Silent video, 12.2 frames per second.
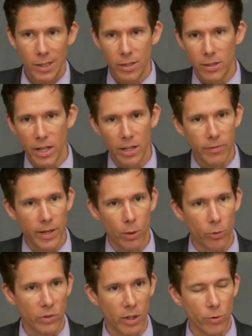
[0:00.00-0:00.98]
None of that
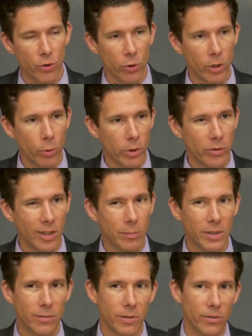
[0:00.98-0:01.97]
was ever treated with the same
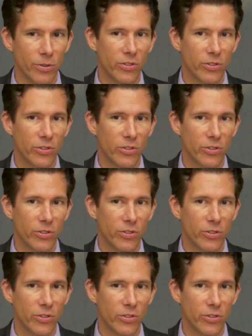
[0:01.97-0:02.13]
level of